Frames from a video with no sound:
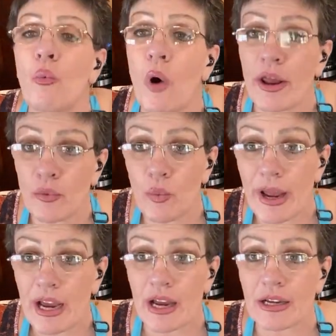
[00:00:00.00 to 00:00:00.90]
1
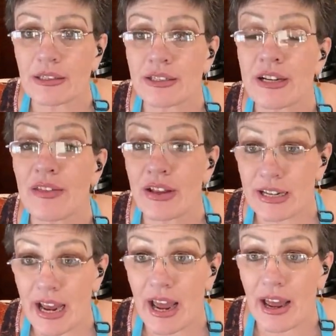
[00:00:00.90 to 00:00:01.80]
week to the
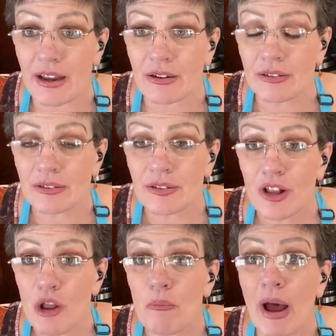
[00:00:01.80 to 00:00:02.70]
day,
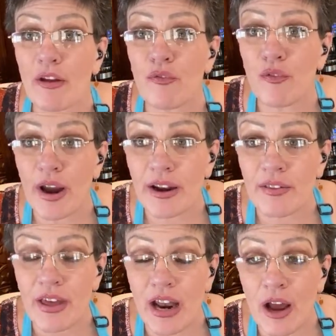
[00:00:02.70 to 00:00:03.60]
my
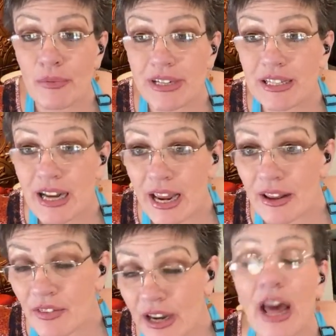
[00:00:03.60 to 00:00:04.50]
friend that I was
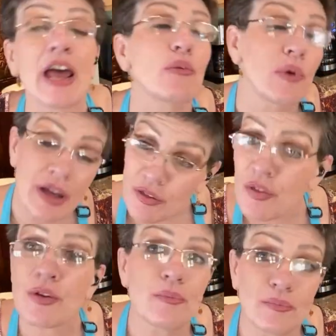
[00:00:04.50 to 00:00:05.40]
staying the night
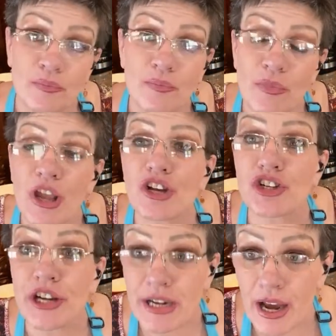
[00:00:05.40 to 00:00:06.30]
with,
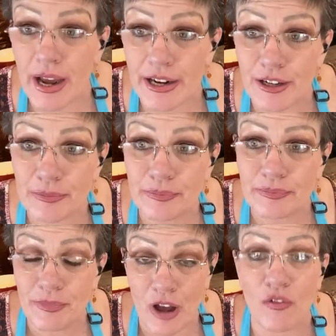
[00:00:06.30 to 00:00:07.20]
she died
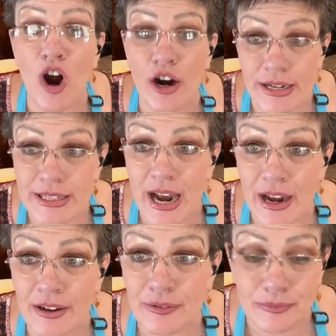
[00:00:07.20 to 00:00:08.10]
of a heart
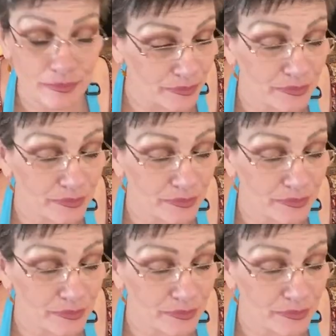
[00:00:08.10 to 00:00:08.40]
attack.